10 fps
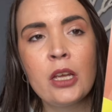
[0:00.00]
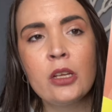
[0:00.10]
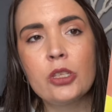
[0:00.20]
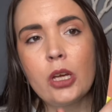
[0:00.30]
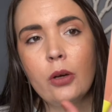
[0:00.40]

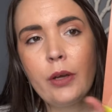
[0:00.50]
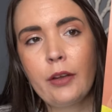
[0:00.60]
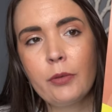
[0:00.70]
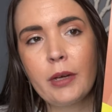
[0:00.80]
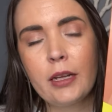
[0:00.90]
So
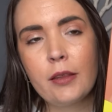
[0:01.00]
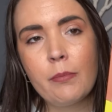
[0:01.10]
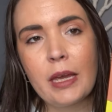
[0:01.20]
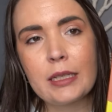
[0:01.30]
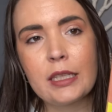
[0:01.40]
everybody that
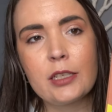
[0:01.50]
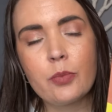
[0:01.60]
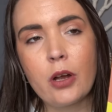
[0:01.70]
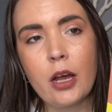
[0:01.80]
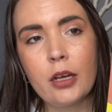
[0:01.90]
makes these
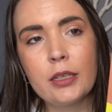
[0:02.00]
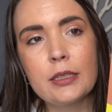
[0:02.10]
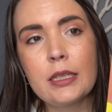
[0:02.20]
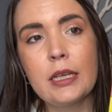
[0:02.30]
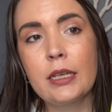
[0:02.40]

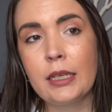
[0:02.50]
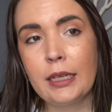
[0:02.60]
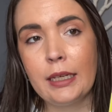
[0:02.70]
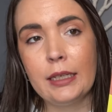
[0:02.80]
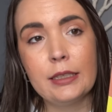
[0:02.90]
products
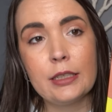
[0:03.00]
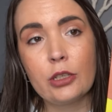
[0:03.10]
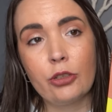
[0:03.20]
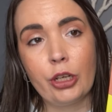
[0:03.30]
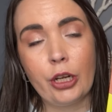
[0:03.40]
is,
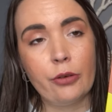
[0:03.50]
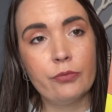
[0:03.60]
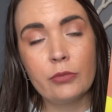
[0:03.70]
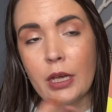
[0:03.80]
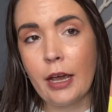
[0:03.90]
you know,
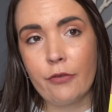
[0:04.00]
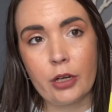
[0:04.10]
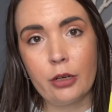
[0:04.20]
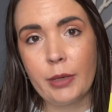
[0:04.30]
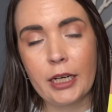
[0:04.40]

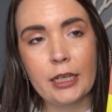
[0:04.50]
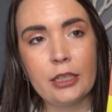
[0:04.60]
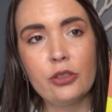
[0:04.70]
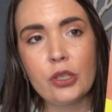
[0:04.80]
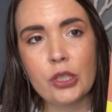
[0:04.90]
African
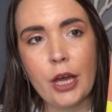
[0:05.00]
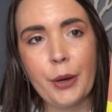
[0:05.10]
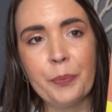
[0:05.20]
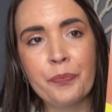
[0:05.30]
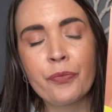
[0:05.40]
American.
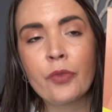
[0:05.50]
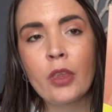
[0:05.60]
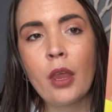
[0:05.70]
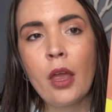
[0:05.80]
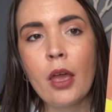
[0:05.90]
So
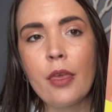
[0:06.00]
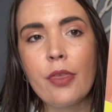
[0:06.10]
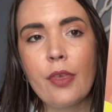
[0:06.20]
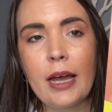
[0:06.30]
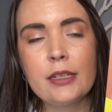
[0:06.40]

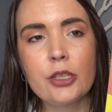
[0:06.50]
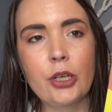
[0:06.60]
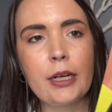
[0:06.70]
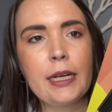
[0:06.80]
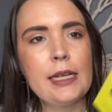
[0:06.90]
that's
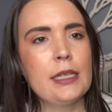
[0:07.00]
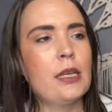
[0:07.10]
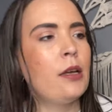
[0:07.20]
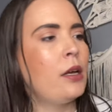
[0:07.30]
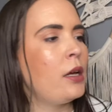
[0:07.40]
great.
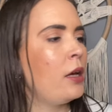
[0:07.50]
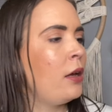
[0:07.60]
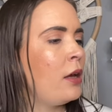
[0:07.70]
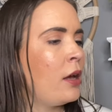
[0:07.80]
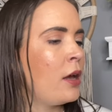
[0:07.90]

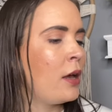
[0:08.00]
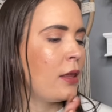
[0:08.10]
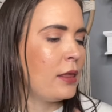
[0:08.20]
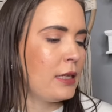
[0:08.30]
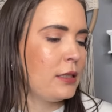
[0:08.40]

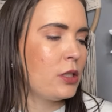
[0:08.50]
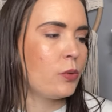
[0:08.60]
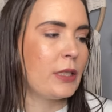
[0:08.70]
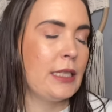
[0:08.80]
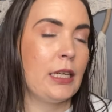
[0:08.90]
This
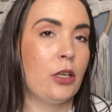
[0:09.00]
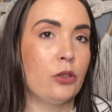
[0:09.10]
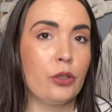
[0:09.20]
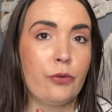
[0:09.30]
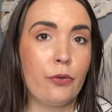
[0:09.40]

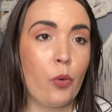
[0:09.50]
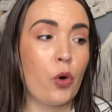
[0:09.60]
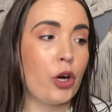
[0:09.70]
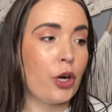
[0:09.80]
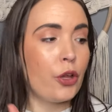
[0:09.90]
retailed
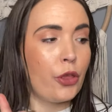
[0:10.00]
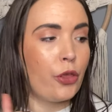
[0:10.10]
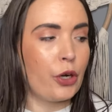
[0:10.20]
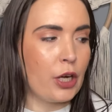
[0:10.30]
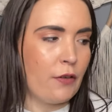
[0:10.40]
for
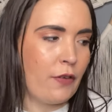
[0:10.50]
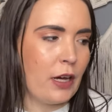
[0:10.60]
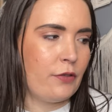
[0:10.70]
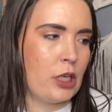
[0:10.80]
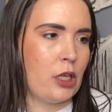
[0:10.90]

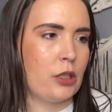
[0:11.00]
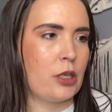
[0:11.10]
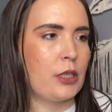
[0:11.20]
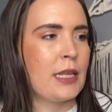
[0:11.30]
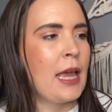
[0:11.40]

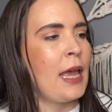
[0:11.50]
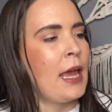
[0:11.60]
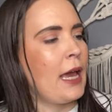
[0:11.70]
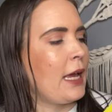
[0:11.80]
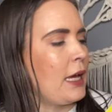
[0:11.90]
$35
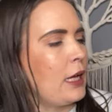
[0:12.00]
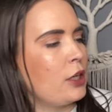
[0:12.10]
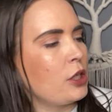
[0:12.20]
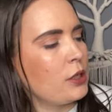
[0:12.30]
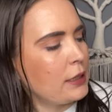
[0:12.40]
and
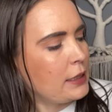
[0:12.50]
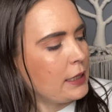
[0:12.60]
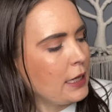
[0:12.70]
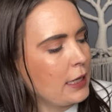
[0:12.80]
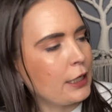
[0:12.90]
you can
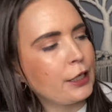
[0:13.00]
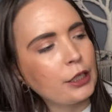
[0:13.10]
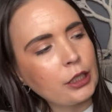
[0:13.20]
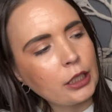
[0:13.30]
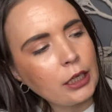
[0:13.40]
see here
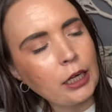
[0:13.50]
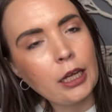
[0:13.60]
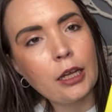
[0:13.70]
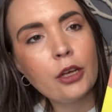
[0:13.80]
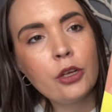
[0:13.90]
you're
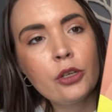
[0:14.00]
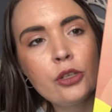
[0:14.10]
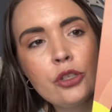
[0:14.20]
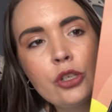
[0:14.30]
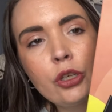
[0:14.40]
getting
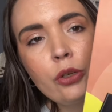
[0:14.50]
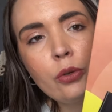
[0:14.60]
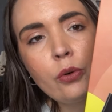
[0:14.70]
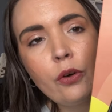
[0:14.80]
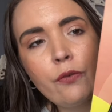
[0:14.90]

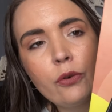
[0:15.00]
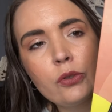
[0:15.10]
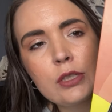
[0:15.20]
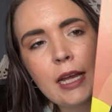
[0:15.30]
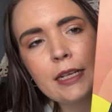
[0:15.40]
two
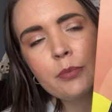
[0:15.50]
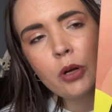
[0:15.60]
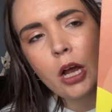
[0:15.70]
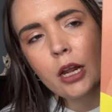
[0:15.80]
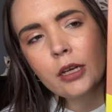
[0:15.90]
full-size
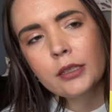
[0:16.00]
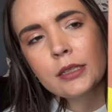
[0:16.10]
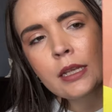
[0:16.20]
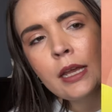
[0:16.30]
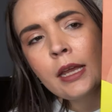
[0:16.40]
products.
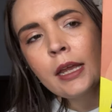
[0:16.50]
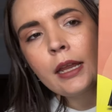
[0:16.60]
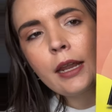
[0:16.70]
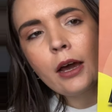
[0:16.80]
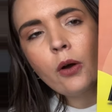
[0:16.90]

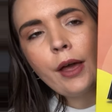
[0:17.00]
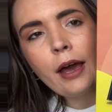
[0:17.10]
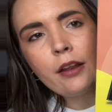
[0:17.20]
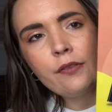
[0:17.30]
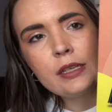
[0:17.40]
Now,
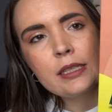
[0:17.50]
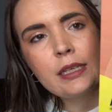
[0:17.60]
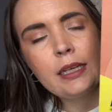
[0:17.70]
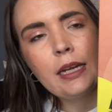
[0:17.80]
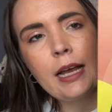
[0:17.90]
out of this
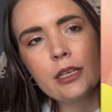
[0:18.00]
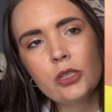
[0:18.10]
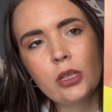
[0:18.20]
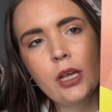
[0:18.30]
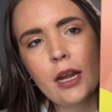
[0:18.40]
kit, I used
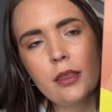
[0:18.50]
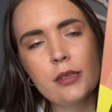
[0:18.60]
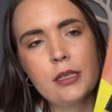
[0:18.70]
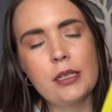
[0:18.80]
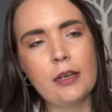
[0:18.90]
a lot of
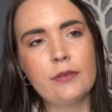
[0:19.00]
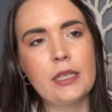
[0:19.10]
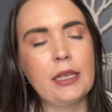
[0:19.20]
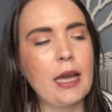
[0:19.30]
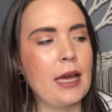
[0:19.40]
this stuff
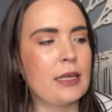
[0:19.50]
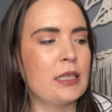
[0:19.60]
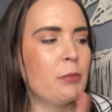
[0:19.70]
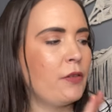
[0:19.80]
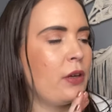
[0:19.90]
today.
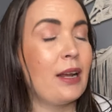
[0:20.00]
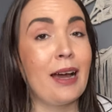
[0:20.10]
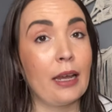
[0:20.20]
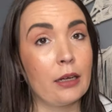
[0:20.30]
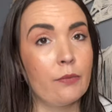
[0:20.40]
Some of it I
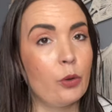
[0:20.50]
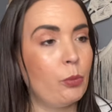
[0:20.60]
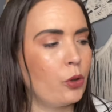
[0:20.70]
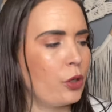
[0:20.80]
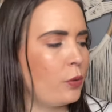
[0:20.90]
am
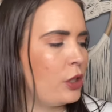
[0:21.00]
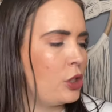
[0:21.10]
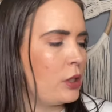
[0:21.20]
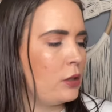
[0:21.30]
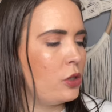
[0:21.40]
familiar with
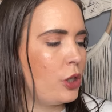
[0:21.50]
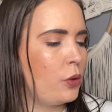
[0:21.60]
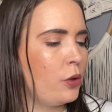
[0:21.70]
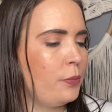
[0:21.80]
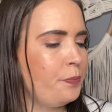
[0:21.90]
just in
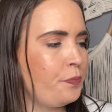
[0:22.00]
general.